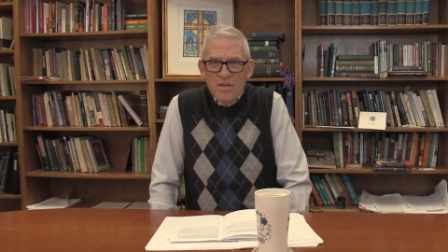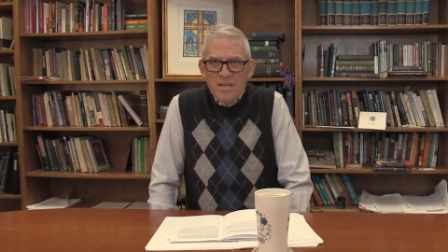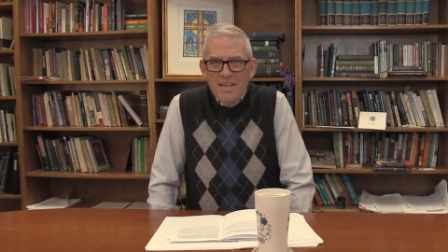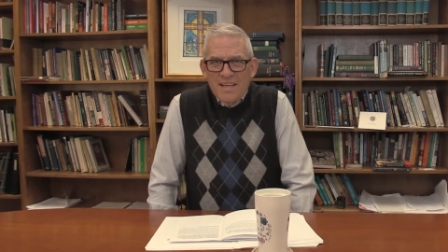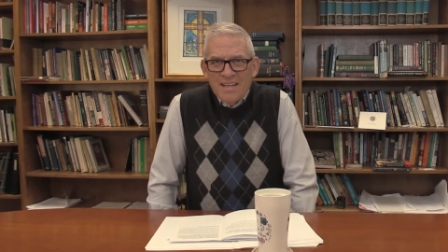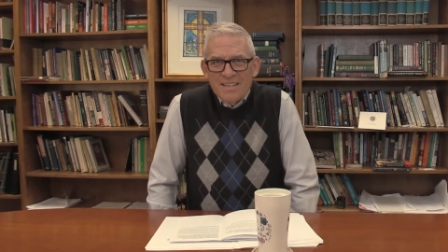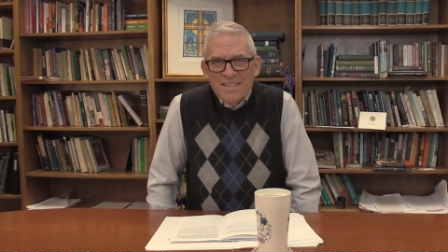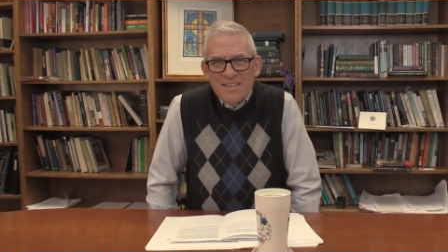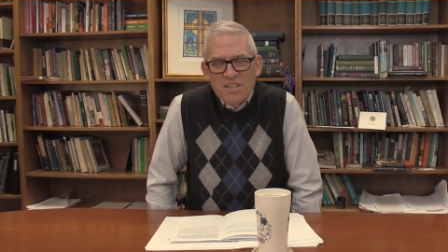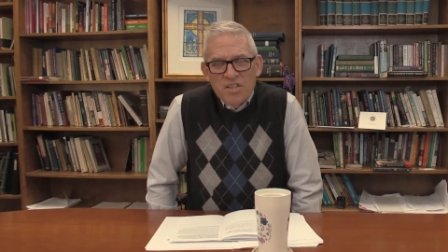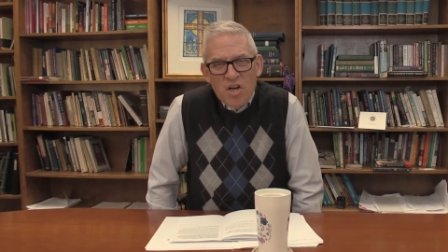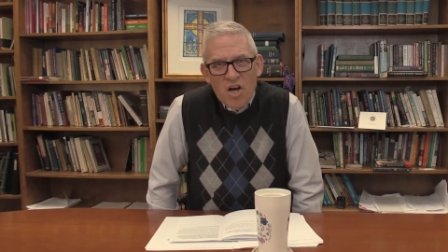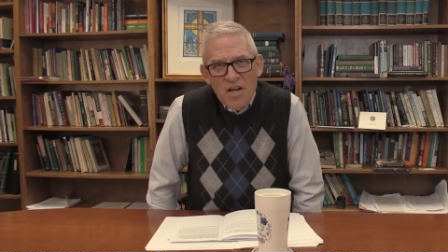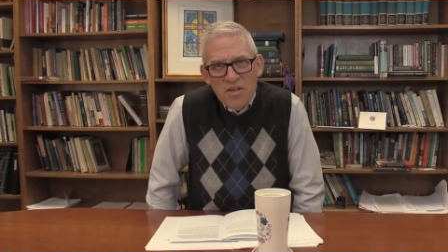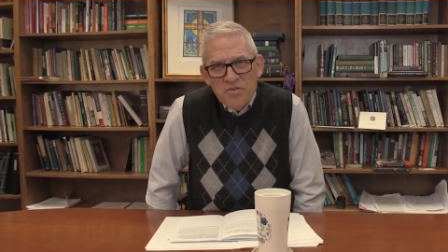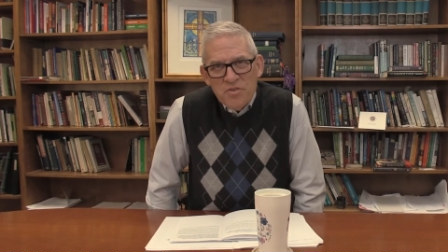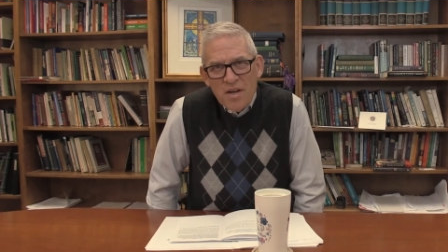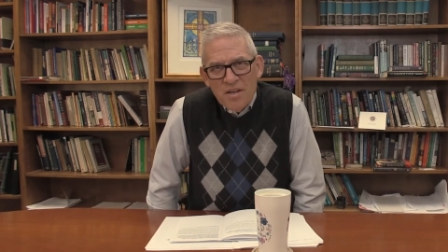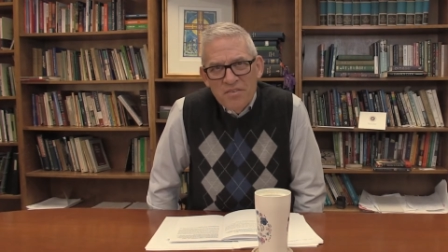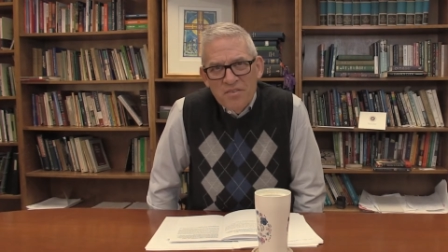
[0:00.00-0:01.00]
we get to
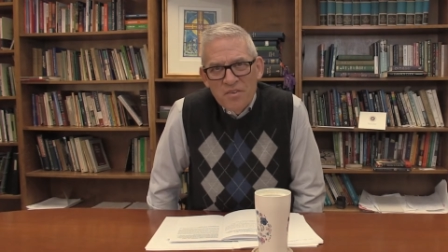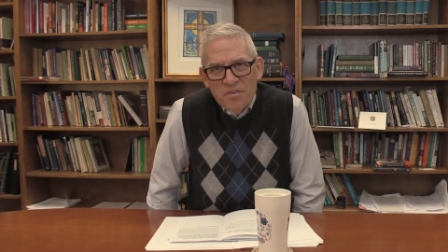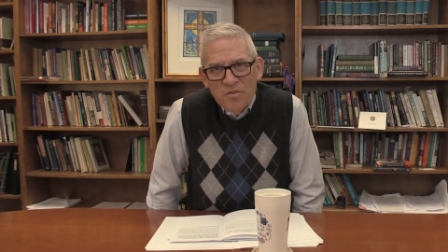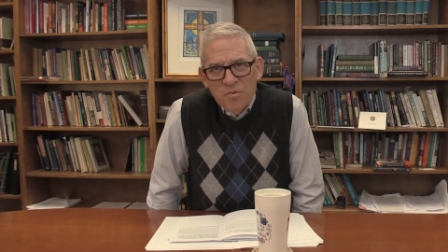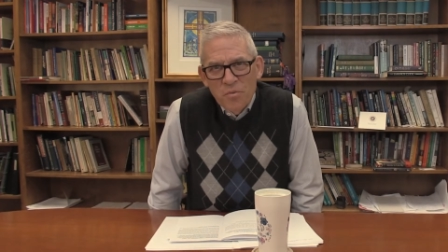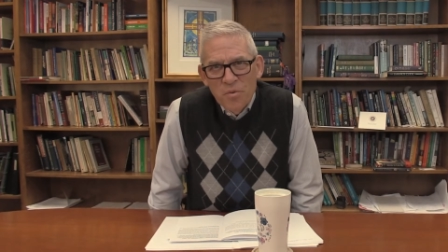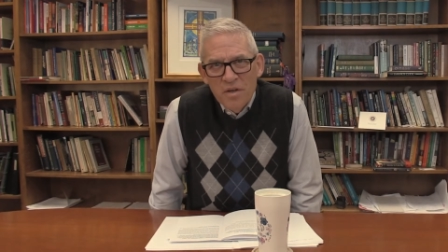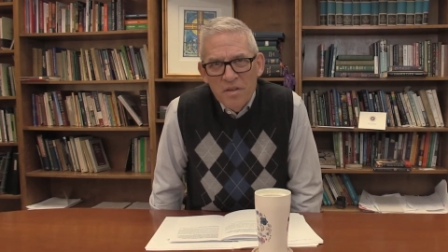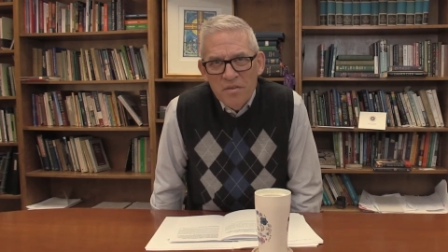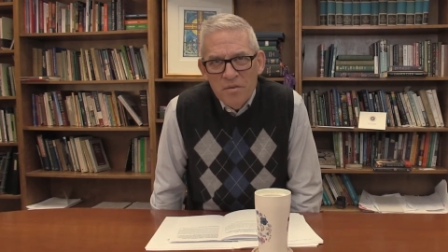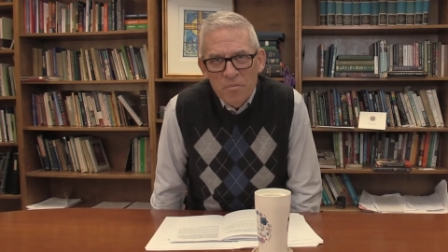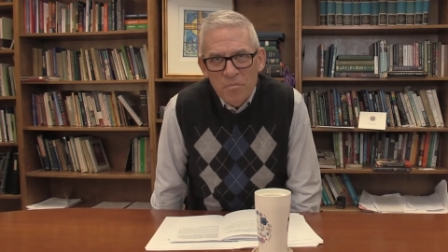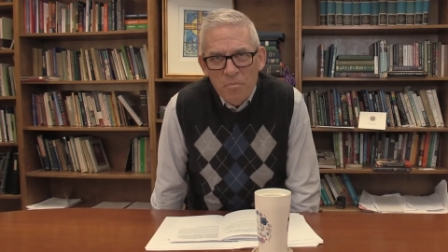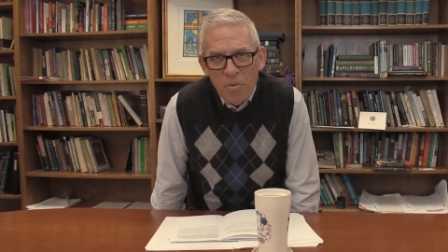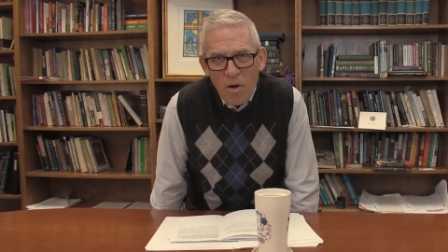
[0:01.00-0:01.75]
contrast this with